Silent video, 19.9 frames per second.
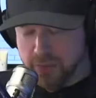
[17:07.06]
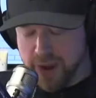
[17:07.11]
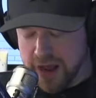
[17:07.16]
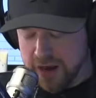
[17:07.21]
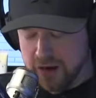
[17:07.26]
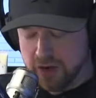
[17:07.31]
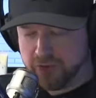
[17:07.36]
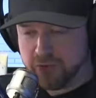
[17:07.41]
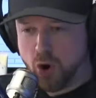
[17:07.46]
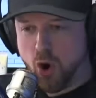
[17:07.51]
about
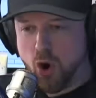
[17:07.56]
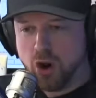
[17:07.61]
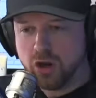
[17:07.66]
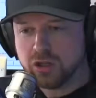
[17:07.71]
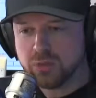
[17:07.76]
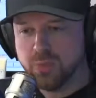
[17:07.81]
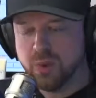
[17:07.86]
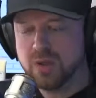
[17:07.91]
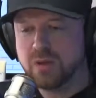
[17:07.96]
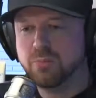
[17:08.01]
it, of
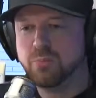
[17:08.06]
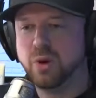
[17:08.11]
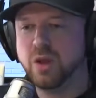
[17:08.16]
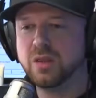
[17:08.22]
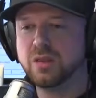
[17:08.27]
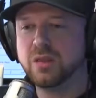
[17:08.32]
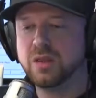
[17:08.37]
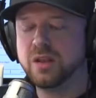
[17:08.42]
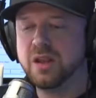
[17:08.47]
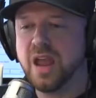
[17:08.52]
course,
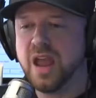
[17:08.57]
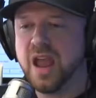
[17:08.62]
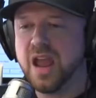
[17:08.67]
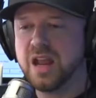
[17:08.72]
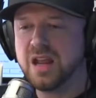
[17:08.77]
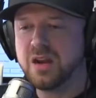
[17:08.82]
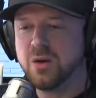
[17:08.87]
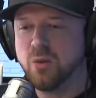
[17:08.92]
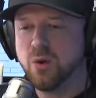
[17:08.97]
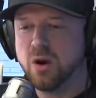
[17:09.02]
but did
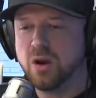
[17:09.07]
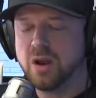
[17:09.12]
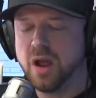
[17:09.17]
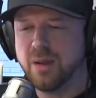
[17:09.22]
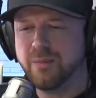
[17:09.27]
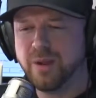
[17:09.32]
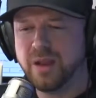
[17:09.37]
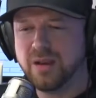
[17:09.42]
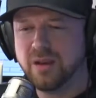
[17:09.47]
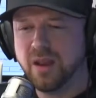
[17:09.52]
anyone? I
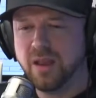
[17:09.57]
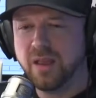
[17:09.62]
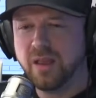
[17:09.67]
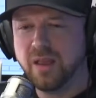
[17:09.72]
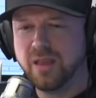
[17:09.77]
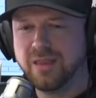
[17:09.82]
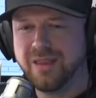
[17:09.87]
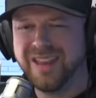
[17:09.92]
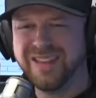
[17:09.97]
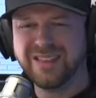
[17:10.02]
mean,
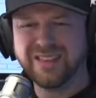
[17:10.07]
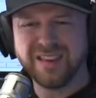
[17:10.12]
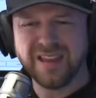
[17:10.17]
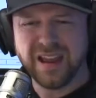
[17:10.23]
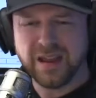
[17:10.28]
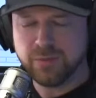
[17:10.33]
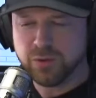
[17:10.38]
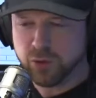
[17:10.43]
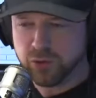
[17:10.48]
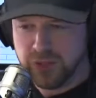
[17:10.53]

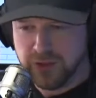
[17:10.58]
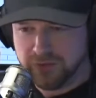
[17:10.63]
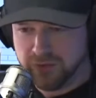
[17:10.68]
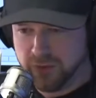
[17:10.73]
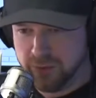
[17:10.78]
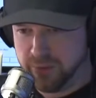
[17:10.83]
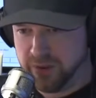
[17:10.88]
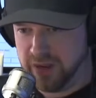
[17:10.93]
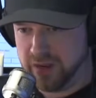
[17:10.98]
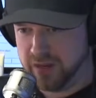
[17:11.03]
times were
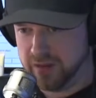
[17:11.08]
different back